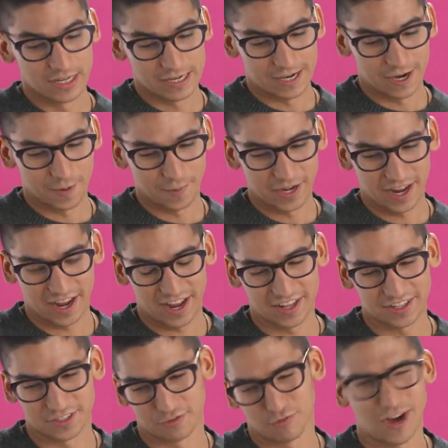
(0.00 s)
It
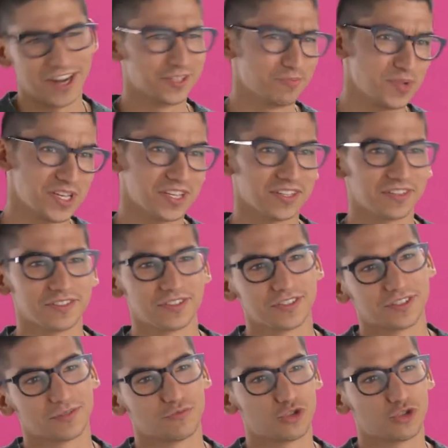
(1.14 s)
has rice, beans,